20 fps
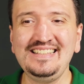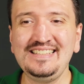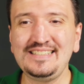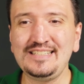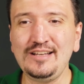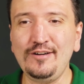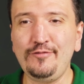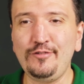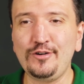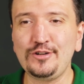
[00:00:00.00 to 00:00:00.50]

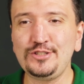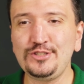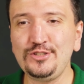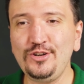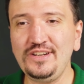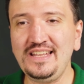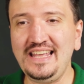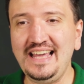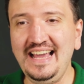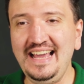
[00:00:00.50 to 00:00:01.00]
So for
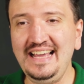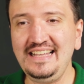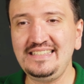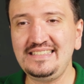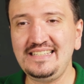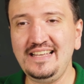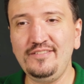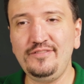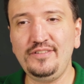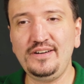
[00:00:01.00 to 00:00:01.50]
Sony
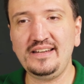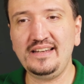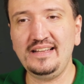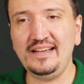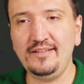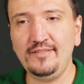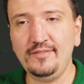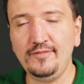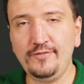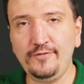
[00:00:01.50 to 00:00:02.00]
A7
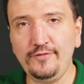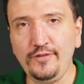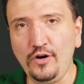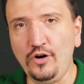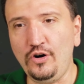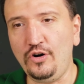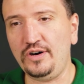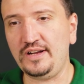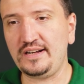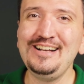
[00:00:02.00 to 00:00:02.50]

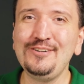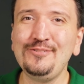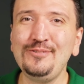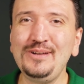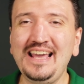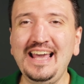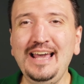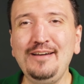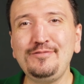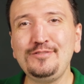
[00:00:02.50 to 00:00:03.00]
IV,
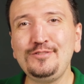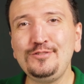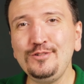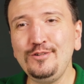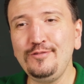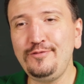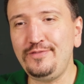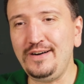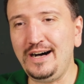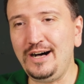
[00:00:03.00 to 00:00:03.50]
we have
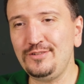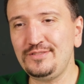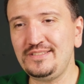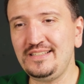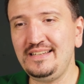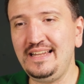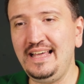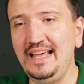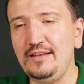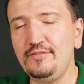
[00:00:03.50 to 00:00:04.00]

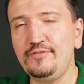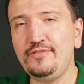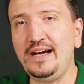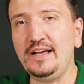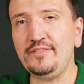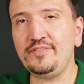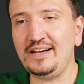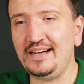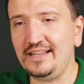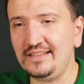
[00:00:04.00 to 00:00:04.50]

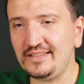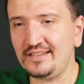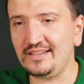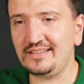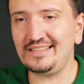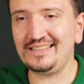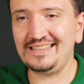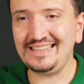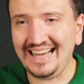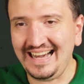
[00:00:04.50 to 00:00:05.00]

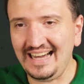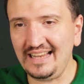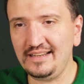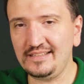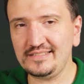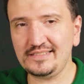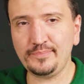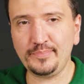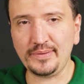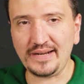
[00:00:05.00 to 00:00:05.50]

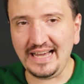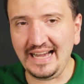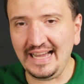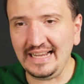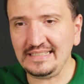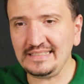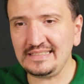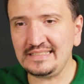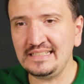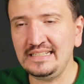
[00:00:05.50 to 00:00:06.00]
$2,500
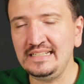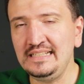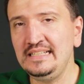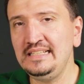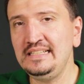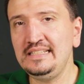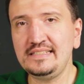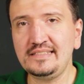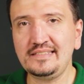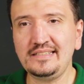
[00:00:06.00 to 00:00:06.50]
price.
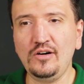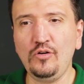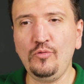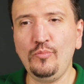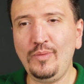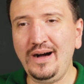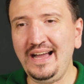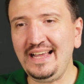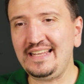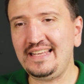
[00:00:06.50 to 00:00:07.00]
So
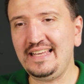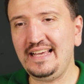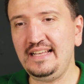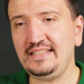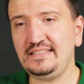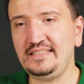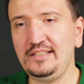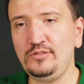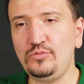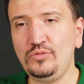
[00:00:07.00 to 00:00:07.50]
my
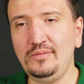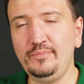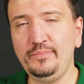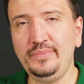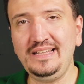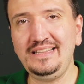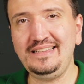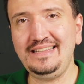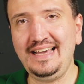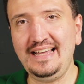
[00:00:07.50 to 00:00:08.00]
guess it will
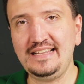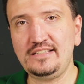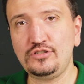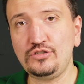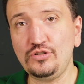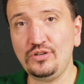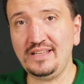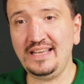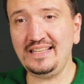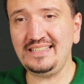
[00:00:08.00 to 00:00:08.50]
be that
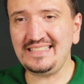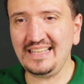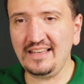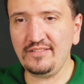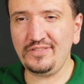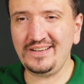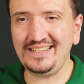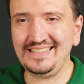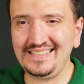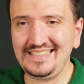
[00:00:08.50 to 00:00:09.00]
Sony
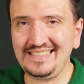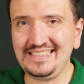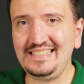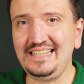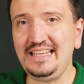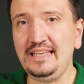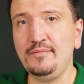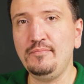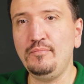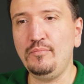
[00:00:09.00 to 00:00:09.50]

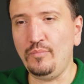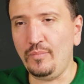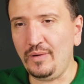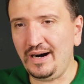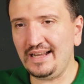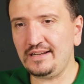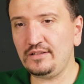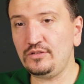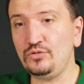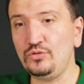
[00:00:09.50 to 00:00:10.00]
A7C
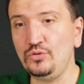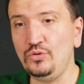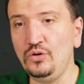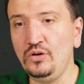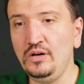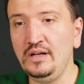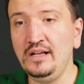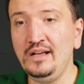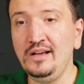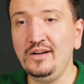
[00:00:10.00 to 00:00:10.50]
Mark
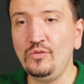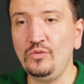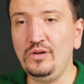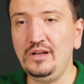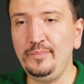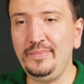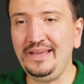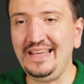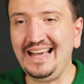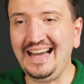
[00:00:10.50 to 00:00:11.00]
II
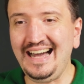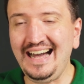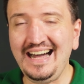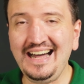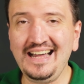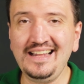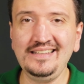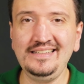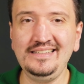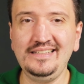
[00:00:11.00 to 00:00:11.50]
will be
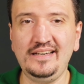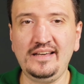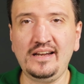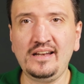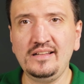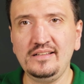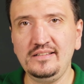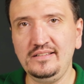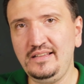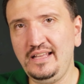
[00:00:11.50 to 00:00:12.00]

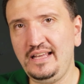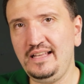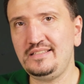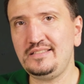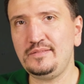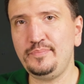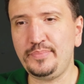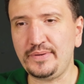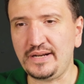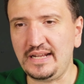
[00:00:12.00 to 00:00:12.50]
under
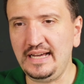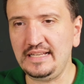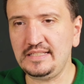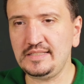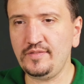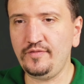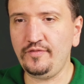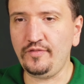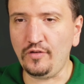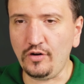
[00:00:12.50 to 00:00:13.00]
this
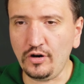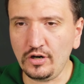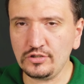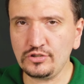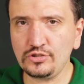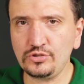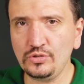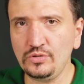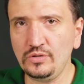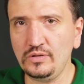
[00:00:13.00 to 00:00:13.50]
price for
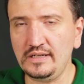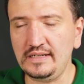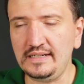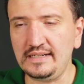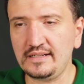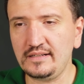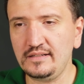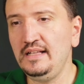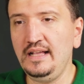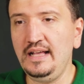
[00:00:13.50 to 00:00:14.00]

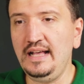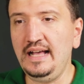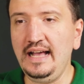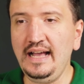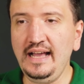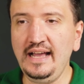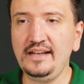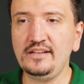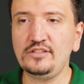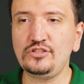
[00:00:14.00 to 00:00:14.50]
sure,
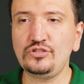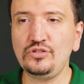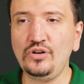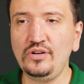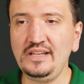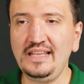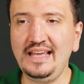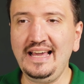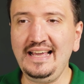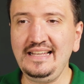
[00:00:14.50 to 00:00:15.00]
and
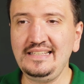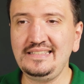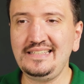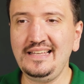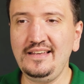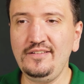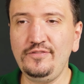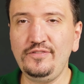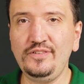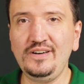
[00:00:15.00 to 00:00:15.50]
Sony
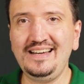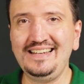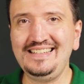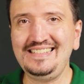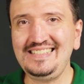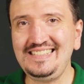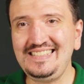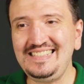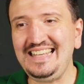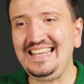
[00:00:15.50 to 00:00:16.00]

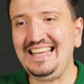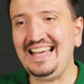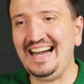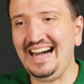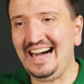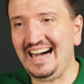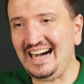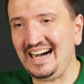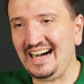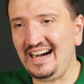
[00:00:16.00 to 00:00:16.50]

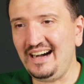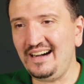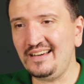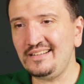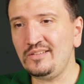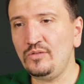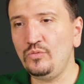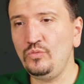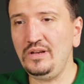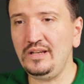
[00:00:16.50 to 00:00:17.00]

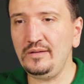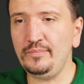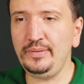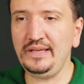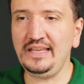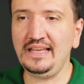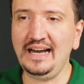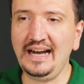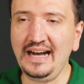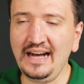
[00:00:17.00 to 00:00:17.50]
A7CR will
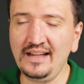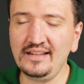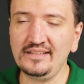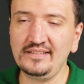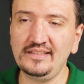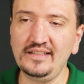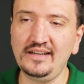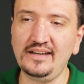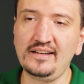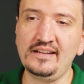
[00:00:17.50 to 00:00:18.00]
be
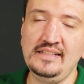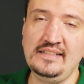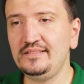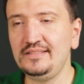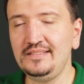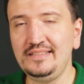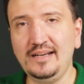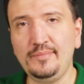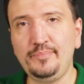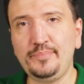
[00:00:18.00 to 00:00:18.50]
under
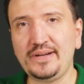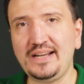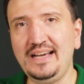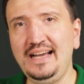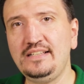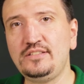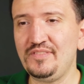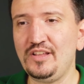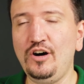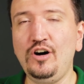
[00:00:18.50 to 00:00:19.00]
the
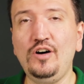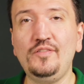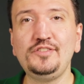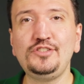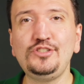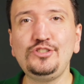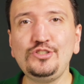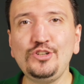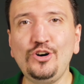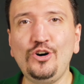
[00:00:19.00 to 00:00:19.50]
price of
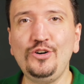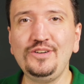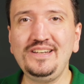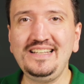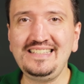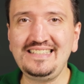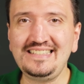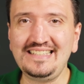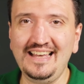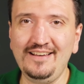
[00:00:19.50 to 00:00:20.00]

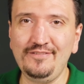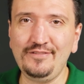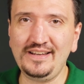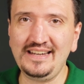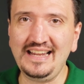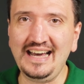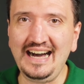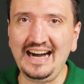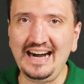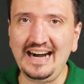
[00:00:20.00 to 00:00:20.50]
Sony
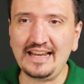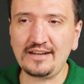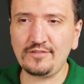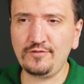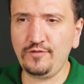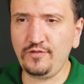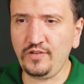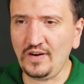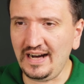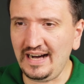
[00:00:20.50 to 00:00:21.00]

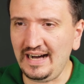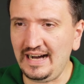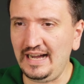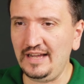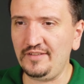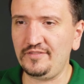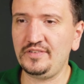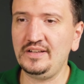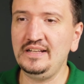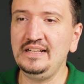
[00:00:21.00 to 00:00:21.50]

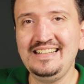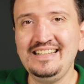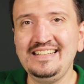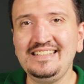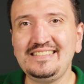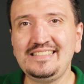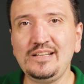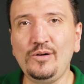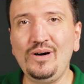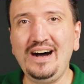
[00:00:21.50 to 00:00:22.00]
7R5.
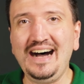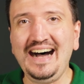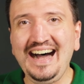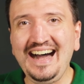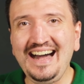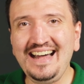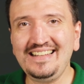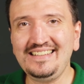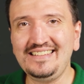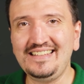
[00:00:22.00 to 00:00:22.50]
So
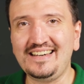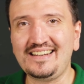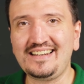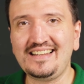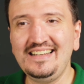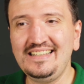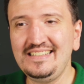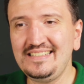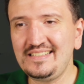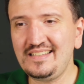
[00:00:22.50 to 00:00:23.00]
under
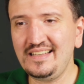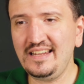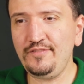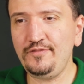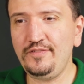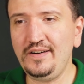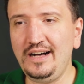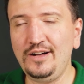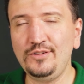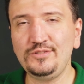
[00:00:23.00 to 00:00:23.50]

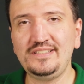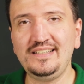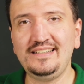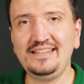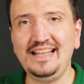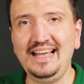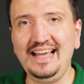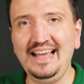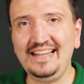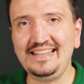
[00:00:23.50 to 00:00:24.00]

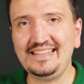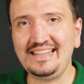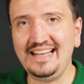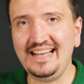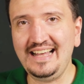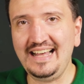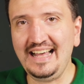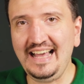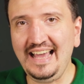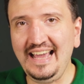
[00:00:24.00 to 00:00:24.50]

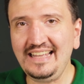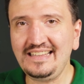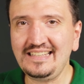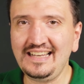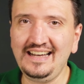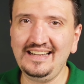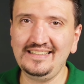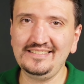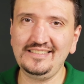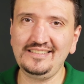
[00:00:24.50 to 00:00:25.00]

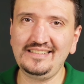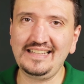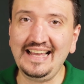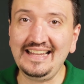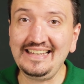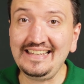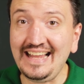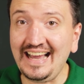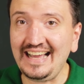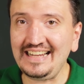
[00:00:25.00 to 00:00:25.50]

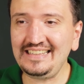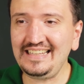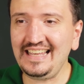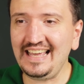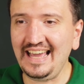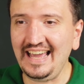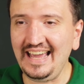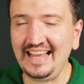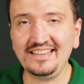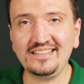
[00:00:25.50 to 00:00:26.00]

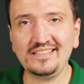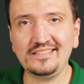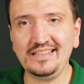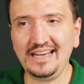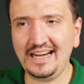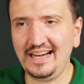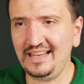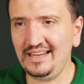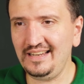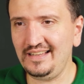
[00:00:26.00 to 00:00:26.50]

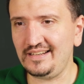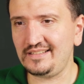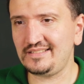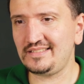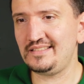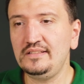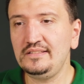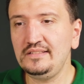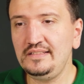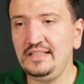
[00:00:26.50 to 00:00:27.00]
$3,898.